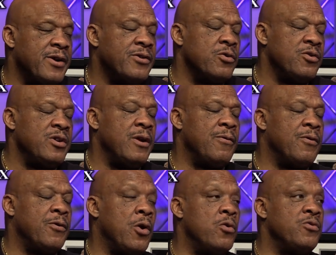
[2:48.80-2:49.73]
So
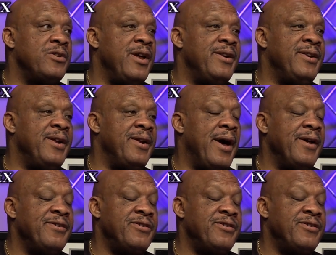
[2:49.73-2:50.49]
those that did not,